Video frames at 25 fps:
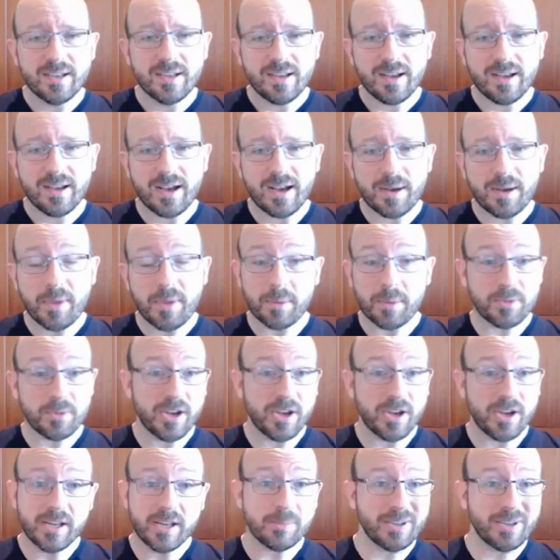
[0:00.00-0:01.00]
And I'm
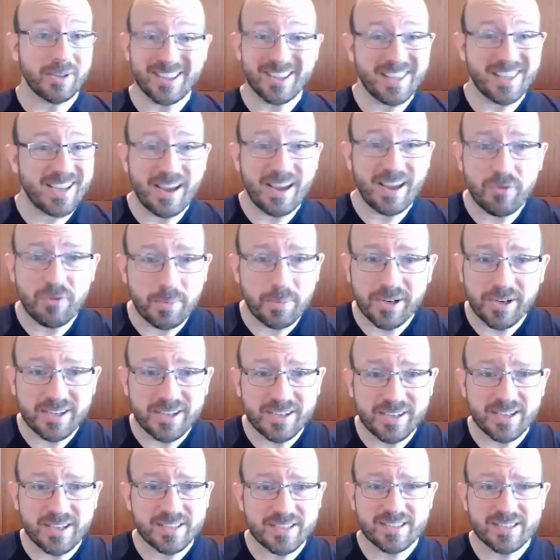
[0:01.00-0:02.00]
talking about the thing everybody
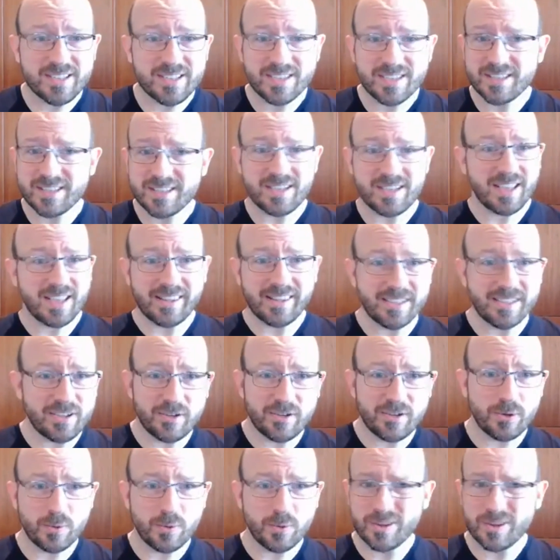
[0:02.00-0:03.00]
does. This has nothing to
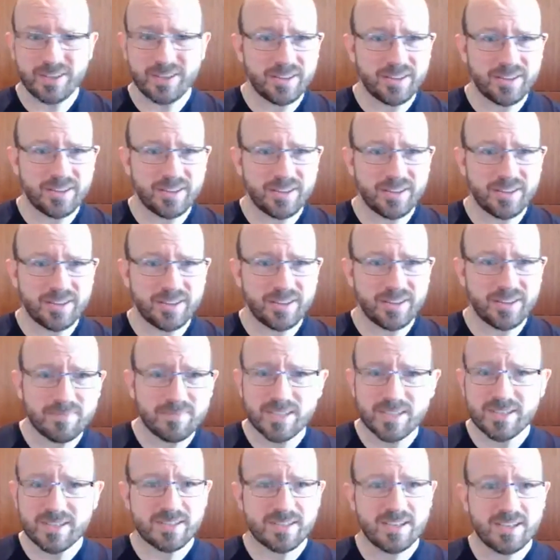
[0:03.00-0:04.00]
do with lead links.
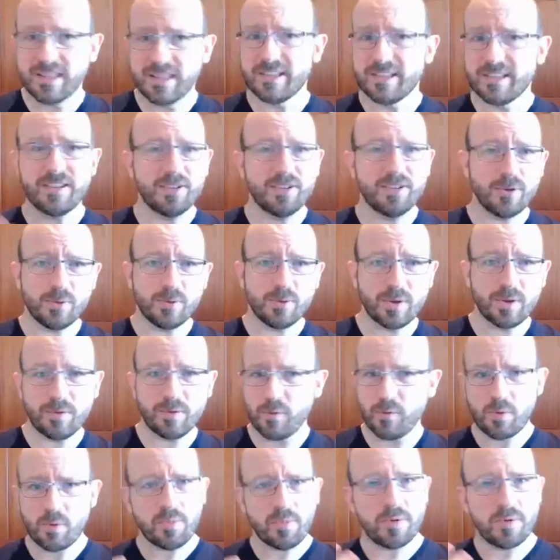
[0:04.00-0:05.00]
This has nothing to do with
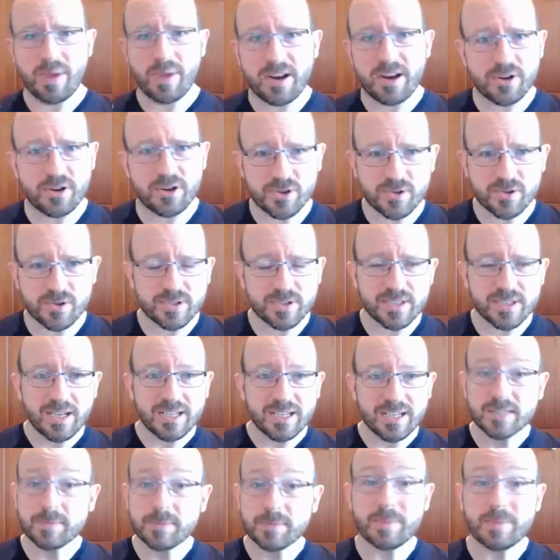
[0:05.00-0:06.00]
former managers
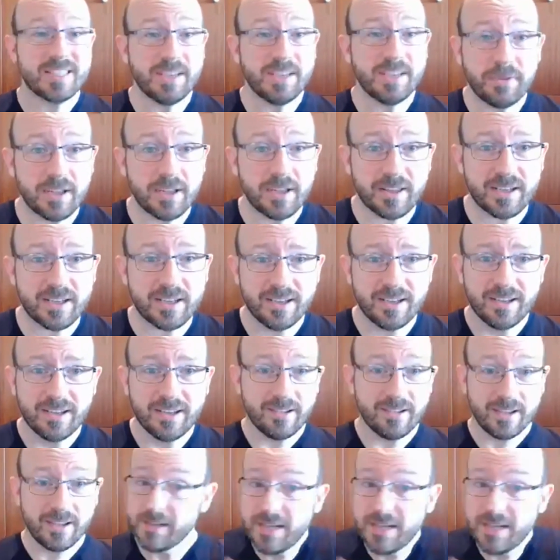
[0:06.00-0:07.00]
specifically.
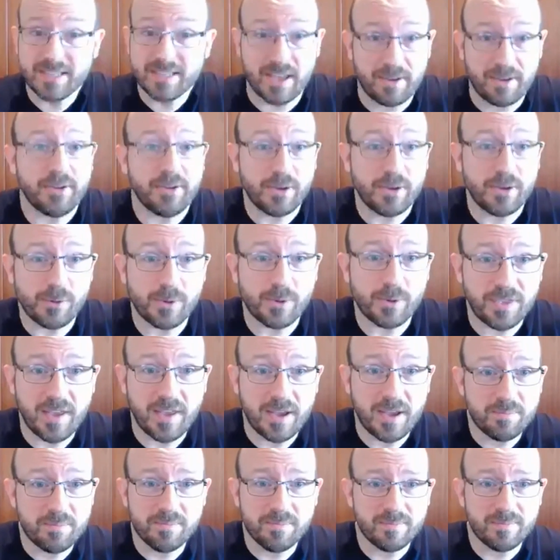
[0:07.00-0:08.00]
It does have to do with
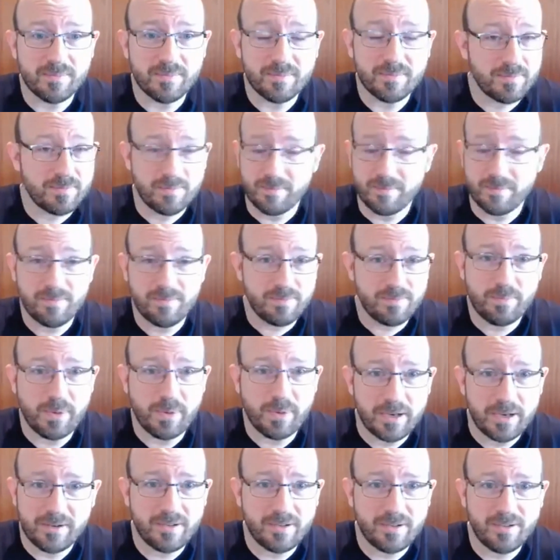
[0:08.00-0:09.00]
them,
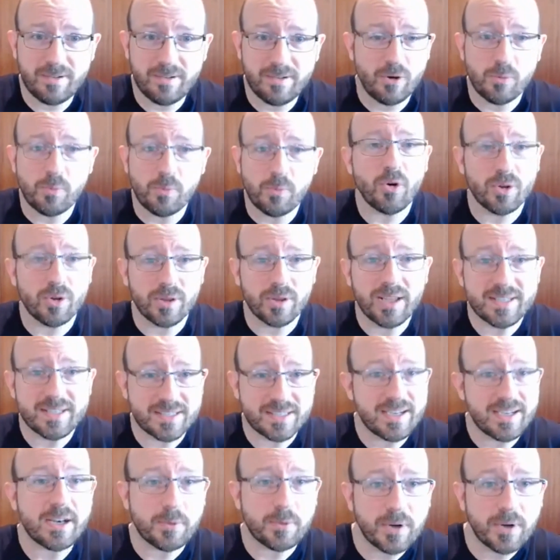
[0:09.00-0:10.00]
but no more or less than
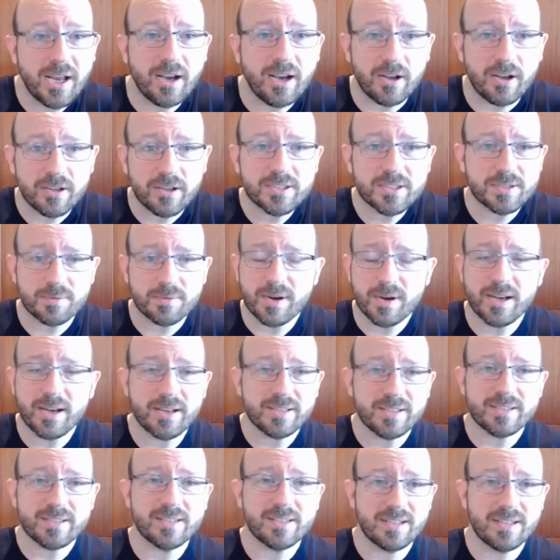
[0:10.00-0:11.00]
anyone else, right?
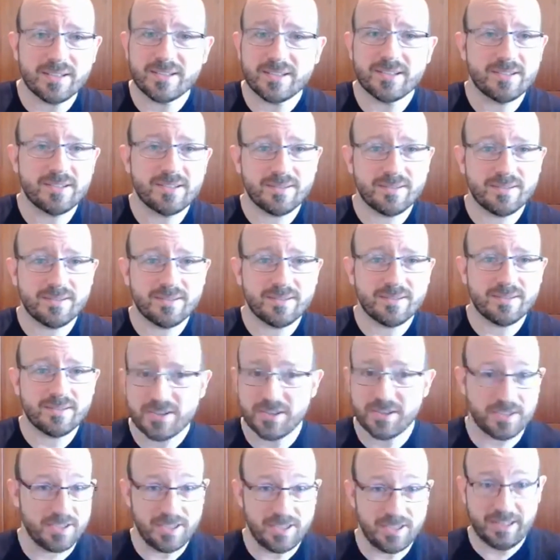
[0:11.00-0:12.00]
It's
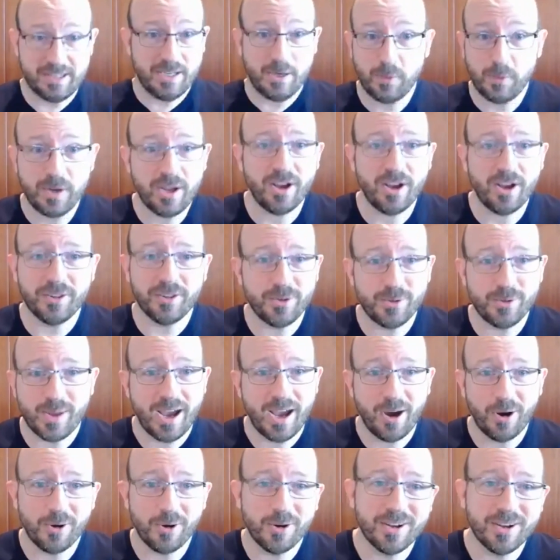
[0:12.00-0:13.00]
just the thing we all do
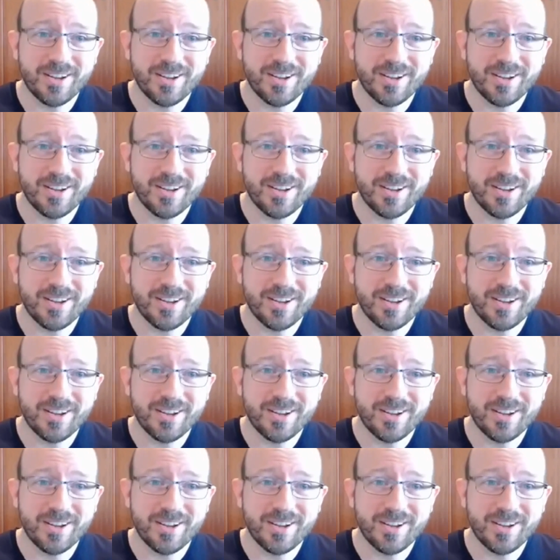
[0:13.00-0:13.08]
now.